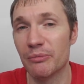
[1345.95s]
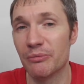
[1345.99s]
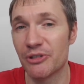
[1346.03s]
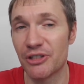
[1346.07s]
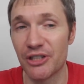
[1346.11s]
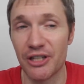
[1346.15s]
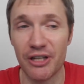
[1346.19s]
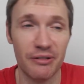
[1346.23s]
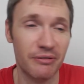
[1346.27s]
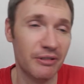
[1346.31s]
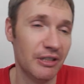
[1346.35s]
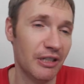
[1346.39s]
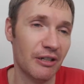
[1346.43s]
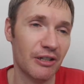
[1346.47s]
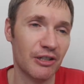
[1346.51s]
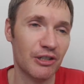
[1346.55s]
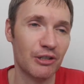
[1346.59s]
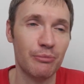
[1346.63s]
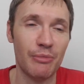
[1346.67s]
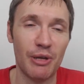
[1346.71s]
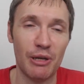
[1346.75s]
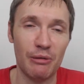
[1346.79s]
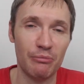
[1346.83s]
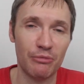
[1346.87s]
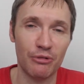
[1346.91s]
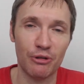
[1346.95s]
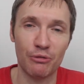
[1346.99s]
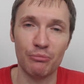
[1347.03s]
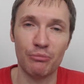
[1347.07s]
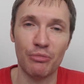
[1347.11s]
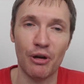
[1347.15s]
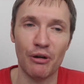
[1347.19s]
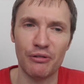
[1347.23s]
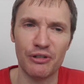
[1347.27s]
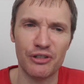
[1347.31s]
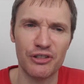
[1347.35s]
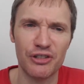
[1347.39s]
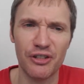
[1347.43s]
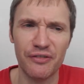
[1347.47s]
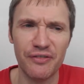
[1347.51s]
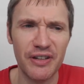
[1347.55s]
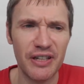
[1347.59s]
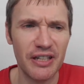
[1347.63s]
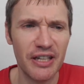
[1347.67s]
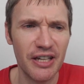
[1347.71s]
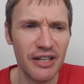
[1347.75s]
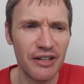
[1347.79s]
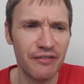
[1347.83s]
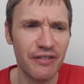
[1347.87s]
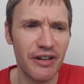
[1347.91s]
So, you know, that's the main component. So I
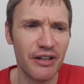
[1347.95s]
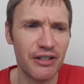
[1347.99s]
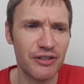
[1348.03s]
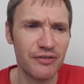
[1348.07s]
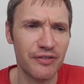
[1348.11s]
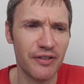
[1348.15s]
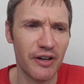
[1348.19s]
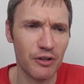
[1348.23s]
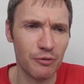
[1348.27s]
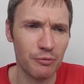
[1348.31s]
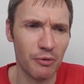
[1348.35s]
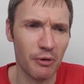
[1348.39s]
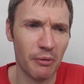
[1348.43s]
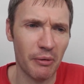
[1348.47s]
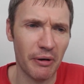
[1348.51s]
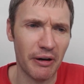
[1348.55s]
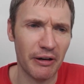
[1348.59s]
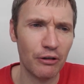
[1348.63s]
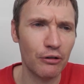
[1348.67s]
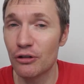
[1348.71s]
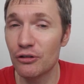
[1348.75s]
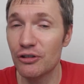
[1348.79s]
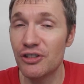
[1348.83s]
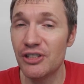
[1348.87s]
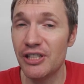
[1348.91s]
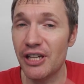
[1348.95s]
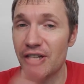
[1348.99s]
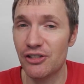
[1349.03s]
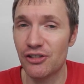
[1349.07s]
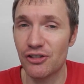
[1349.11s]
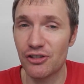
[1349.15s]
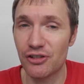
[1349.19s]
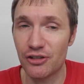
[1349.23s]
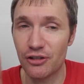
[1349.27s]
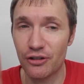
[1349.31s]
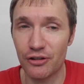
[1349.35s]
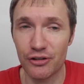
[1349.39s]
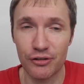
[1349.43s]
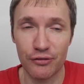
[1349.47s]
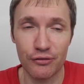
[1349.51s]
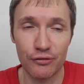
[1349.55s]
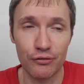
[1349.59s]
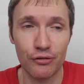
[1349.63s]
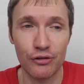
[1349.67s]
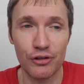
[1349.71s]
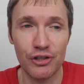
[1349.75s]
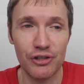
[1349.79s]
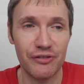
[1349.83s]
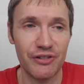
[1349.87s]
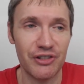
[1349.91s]
think 3 out of 5 is probably right. Good textures and lots of
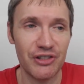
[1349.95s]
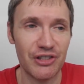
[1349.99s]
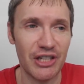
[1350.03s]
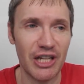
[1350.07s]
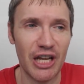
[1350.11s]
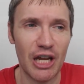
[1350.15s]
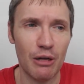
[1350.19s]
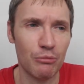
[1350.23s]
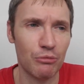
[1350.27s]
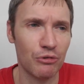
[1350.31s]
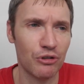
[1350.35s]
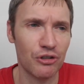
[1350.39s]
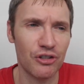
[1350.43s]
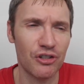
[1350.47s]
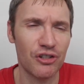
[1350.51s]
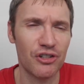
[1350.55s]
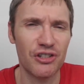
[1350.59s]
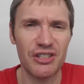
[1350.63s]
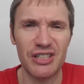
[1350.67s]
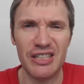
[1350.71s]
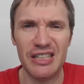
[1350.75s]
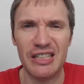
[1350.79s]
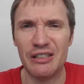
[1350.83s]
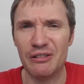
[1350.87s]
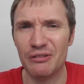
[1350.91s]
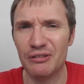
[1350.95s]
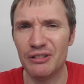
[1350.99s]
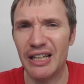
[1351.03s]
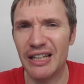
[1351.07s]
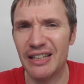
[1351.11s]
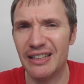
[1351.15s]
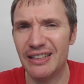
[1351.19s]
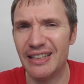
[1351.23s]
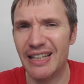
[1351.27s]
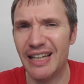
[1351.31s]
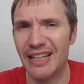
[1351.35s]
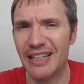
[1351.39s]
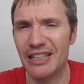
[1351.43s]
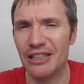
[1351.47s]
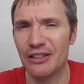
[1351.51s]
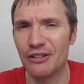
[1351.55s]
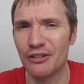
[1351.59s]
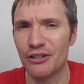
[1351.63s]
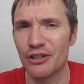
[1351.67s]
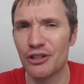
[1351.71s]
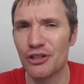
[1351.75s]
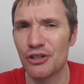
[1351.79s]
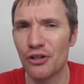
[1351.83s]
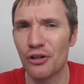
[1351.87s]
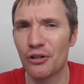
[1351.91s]
crunchy things like that, but just, you know, lacking on
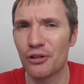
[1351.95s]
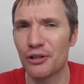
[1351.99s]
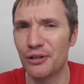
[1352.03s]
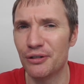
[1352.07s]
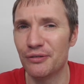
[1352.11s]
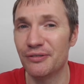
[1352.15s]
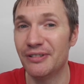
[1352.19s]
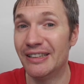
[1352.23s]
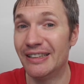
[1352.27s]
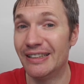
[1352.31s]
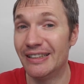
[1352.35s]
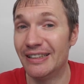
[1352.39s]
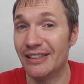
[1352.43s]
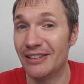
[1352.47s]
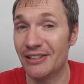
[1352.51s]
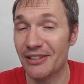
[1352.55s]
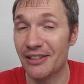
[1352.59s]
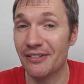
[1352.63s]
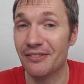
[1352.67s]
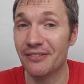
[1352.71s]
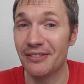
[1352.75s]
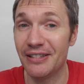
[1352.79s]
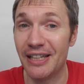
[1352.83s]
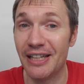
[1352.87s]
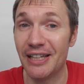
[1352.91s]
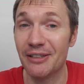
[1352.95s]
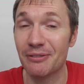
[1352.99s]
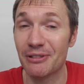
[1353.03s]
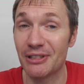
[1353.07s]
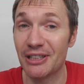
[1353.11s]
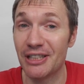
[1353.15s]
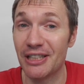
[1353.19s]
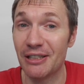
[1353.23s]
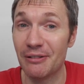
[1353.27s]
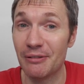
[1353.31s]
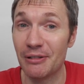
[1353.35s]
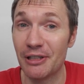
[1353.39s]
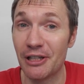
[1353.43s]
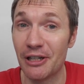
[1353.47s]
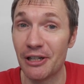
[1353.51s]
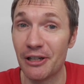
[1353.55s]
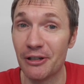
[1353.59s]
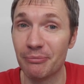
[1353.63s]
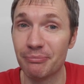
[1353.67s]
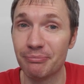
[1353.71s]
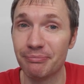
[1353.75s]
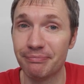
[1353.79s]
the chocolate, really. So yeah, so there we go.